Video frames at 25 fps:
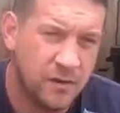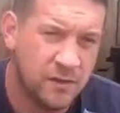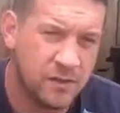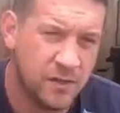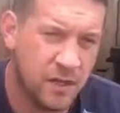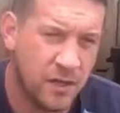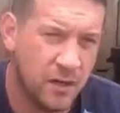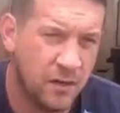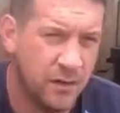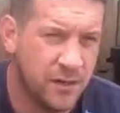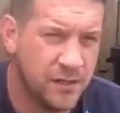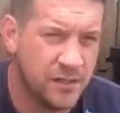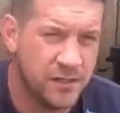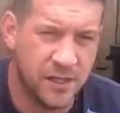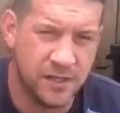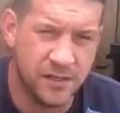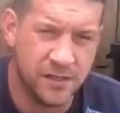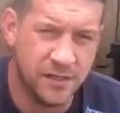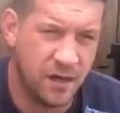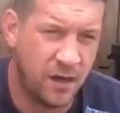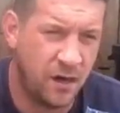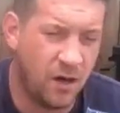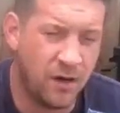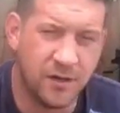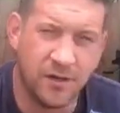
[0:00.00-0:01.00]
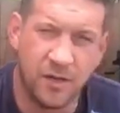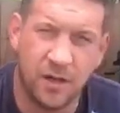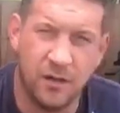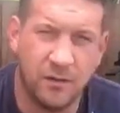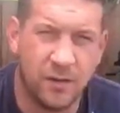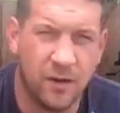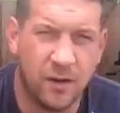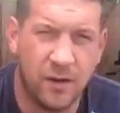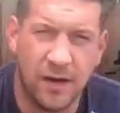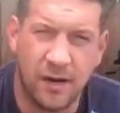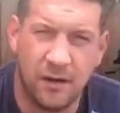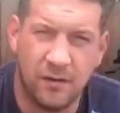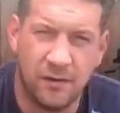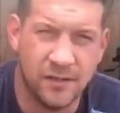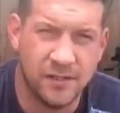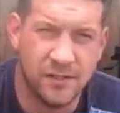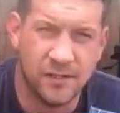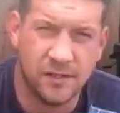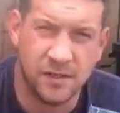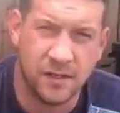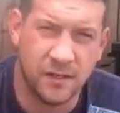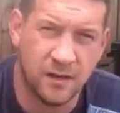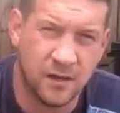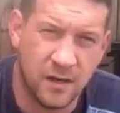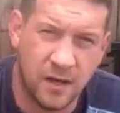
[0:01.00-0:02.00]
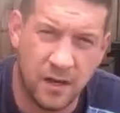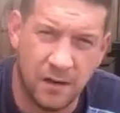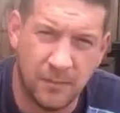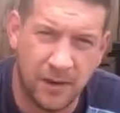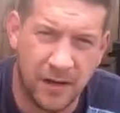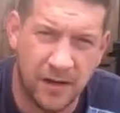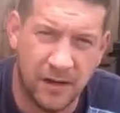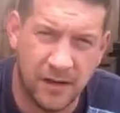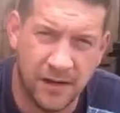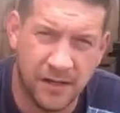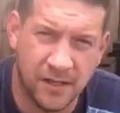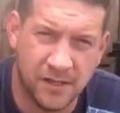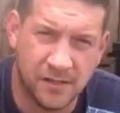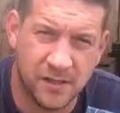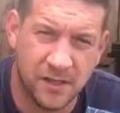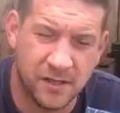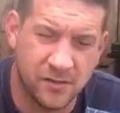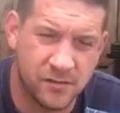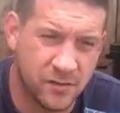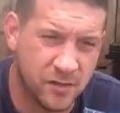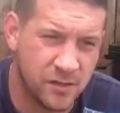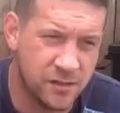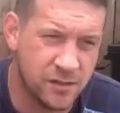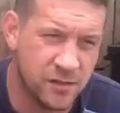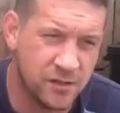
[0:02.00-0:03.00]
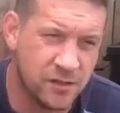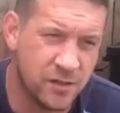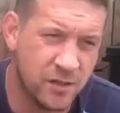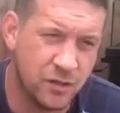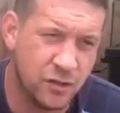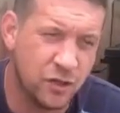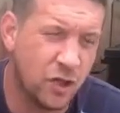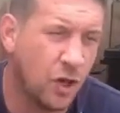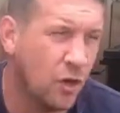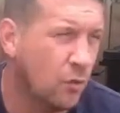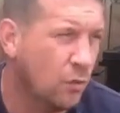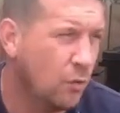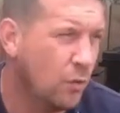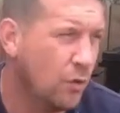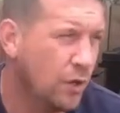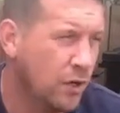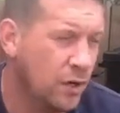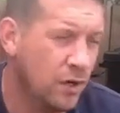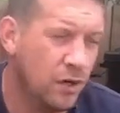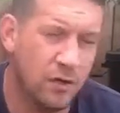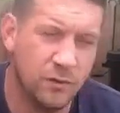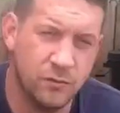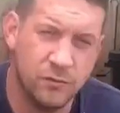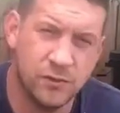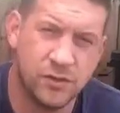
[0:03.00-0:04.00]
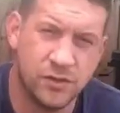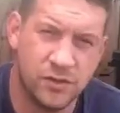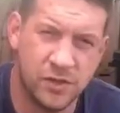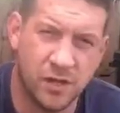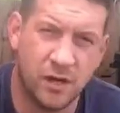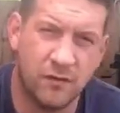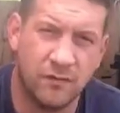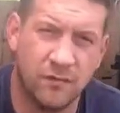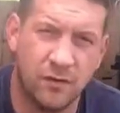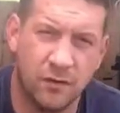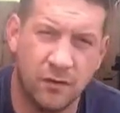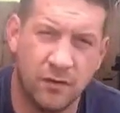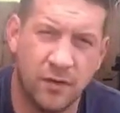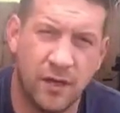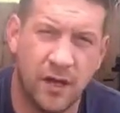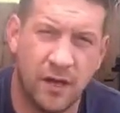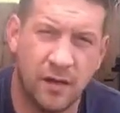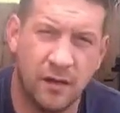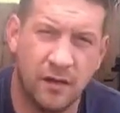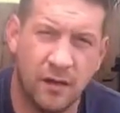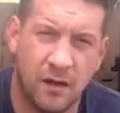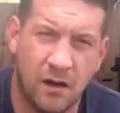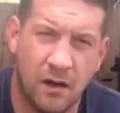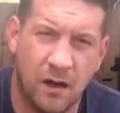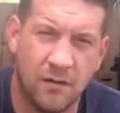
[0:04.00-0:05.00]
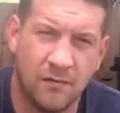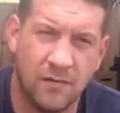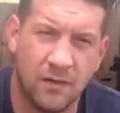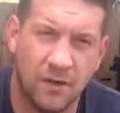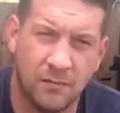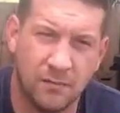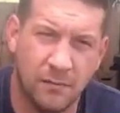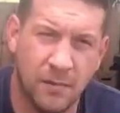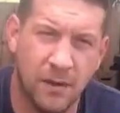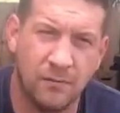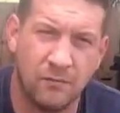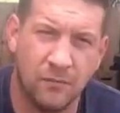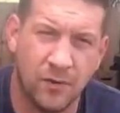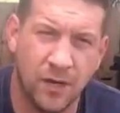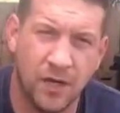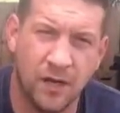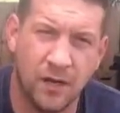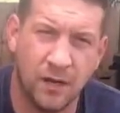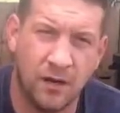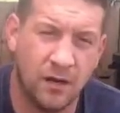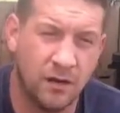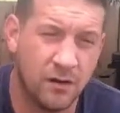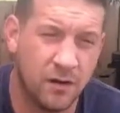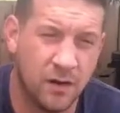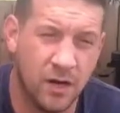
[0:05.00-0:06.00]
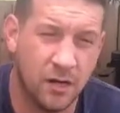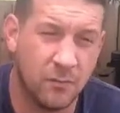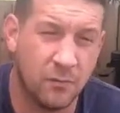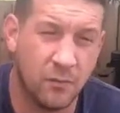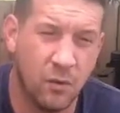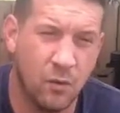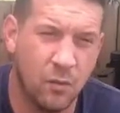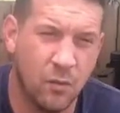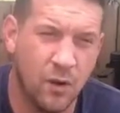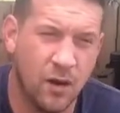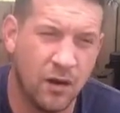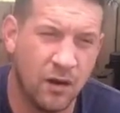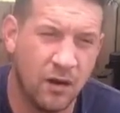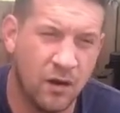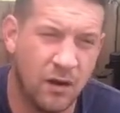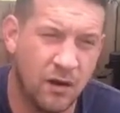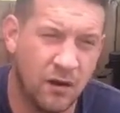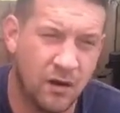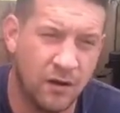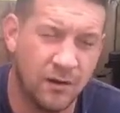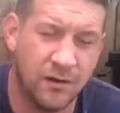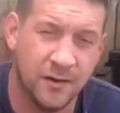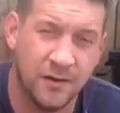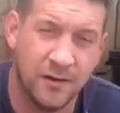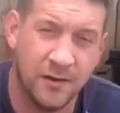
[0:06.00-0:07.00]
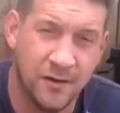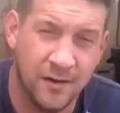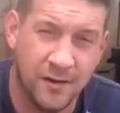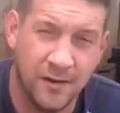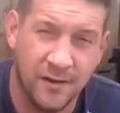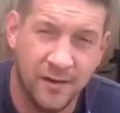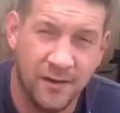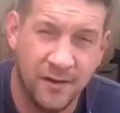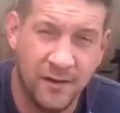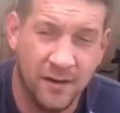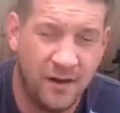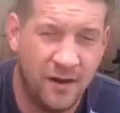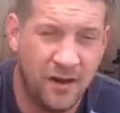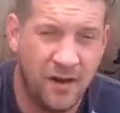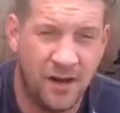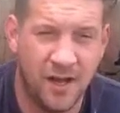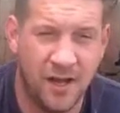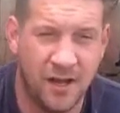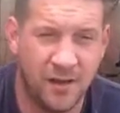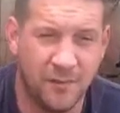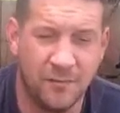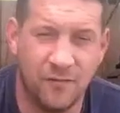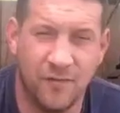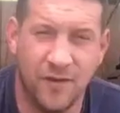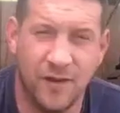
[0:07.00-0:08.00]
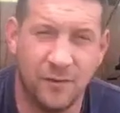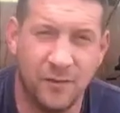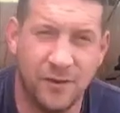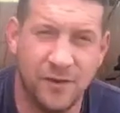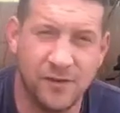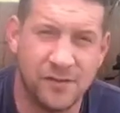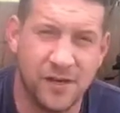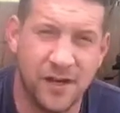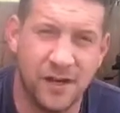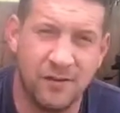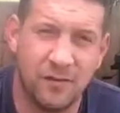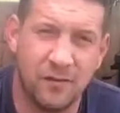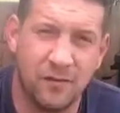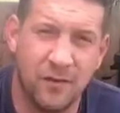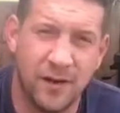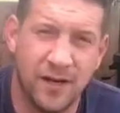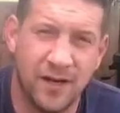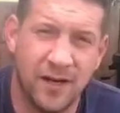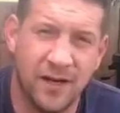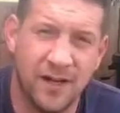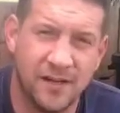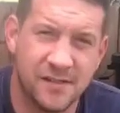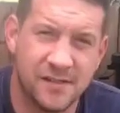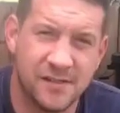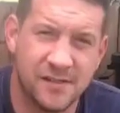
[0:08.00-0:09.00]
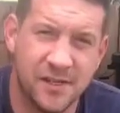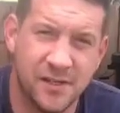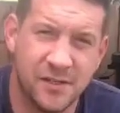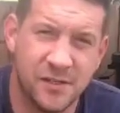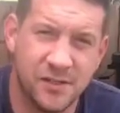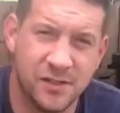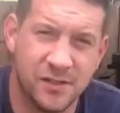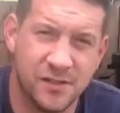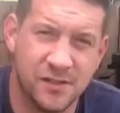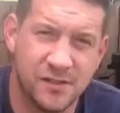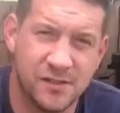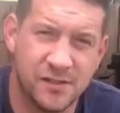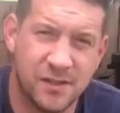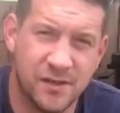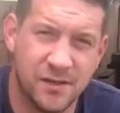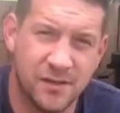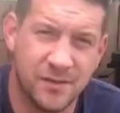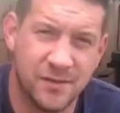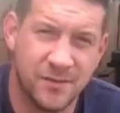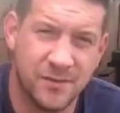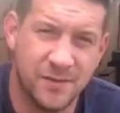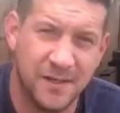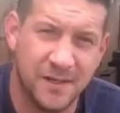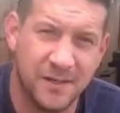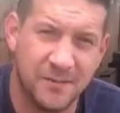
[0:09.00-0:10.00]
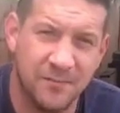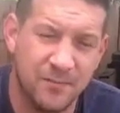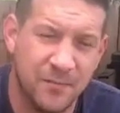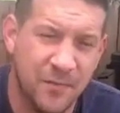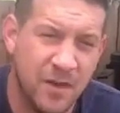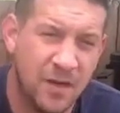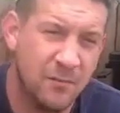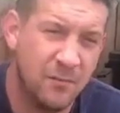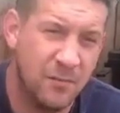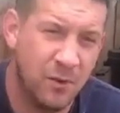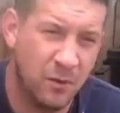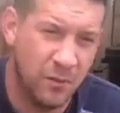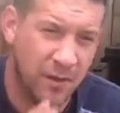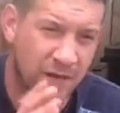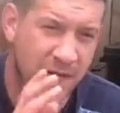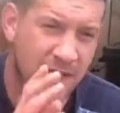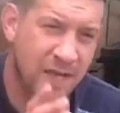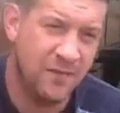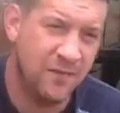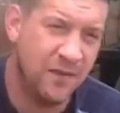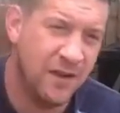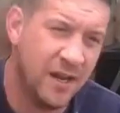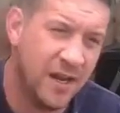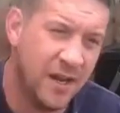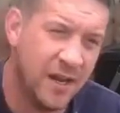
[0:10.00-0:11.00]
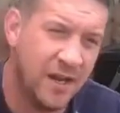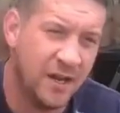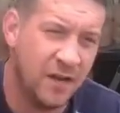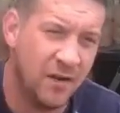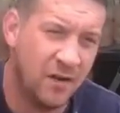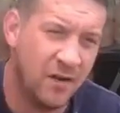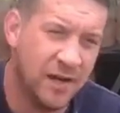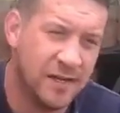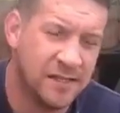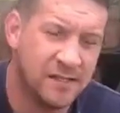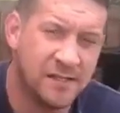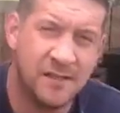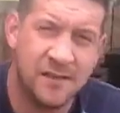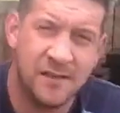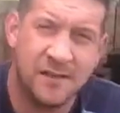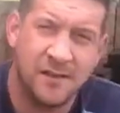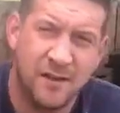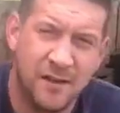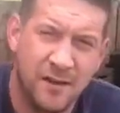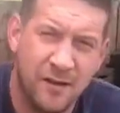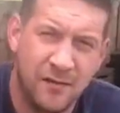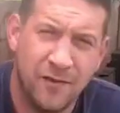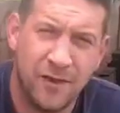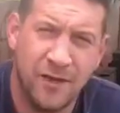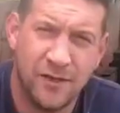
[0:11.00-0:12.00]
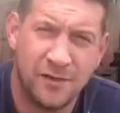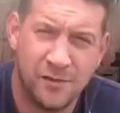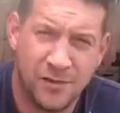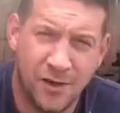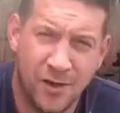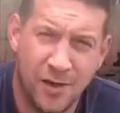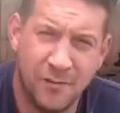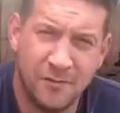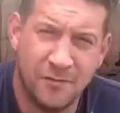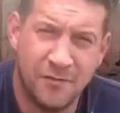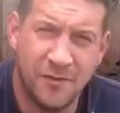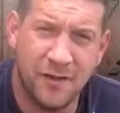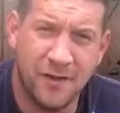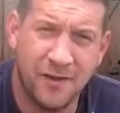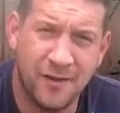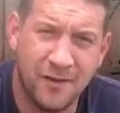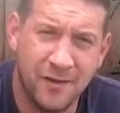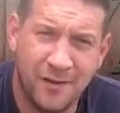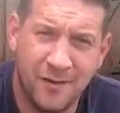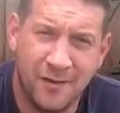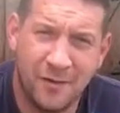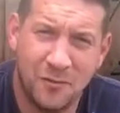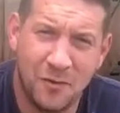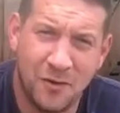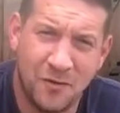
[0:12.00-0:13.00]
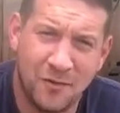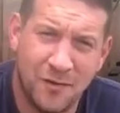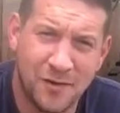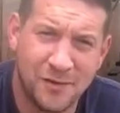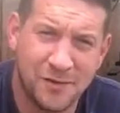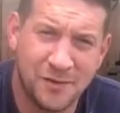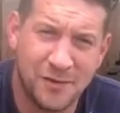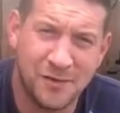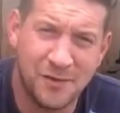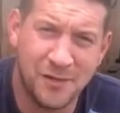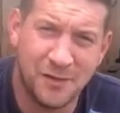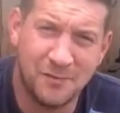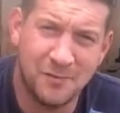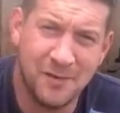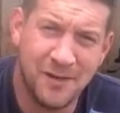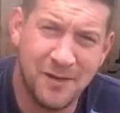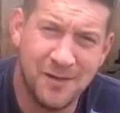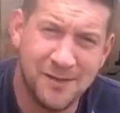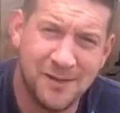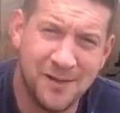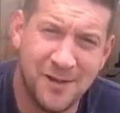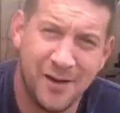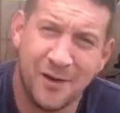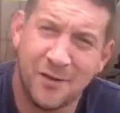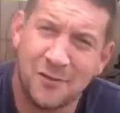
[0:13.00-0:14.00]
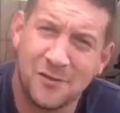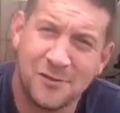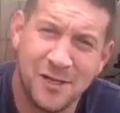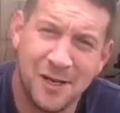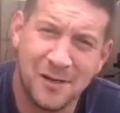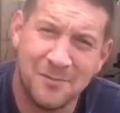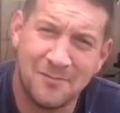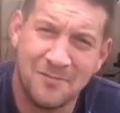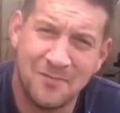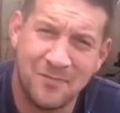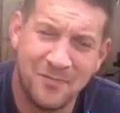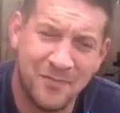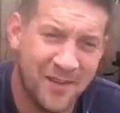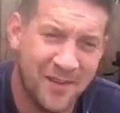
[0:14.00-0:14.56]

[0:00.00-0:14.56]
So I don't know how this is going to come out, etc. It's just I don't want to lose stuff on that other memory card. I only bought one card and I didn't think we was going to have a red letter session. So but we'll leave it there, guys. I think it's time for all of us to jump into the hot tub.